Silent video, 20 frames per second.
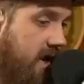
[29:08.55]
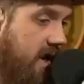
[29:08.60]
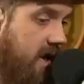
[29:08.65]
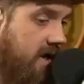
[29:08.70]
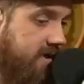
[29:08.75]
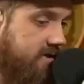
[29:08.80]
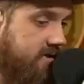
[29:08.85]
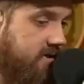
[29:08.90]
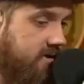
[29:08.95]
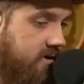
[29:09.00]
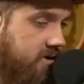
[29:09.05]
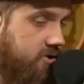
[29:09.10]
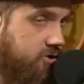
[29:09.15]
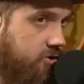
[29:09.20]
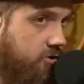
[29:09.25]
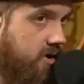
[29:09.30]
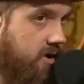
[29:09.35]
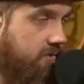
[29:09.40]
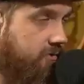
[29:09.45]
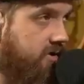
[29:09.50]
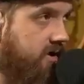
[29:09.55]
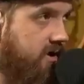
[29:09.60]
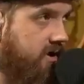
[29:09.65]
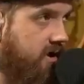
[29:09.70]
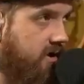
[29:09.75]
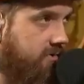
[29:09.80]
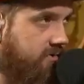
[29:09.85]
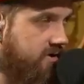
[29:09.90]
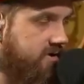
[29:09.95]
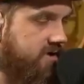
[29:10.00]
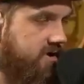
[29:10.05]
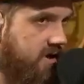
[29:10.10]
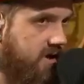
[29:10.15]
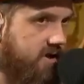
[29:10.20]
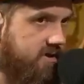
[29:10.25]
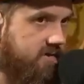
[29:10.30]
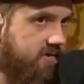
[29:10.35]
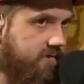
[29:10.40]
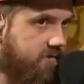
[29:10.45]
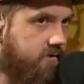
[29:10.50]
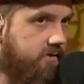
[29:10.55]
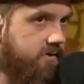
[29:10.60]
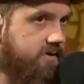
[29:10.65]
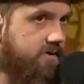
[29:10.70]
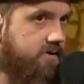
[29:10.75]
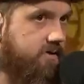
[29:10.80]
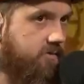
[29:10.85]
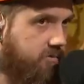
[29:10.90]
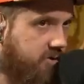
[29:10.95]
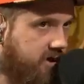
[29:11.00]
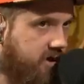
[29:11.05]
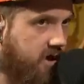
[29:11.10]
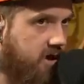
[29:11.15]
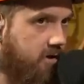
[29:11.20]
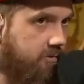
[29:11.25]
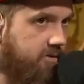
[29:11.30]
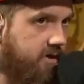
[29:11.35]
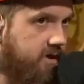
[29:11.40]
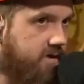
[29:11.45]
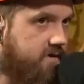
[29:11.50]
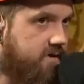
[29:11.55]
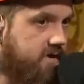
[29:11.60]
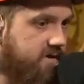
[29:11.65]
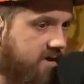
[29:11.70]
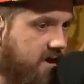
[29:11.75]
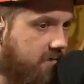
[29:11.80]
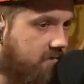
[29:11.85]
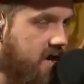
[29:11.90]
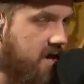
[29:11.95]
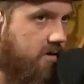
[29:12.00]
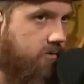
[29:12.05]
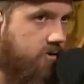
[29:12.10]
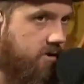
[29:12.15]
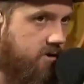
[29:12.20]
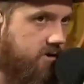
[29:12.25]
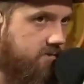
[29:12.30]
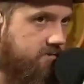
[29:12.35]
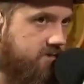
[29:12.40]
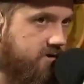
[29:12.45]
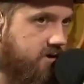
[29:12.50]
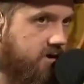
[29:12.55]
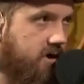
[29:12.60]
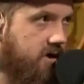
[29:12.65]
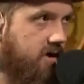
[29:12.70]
to ask, like, do I play Kyle Pitts? Yes, of course you play Kyle Pitts. It's like Mike Williams.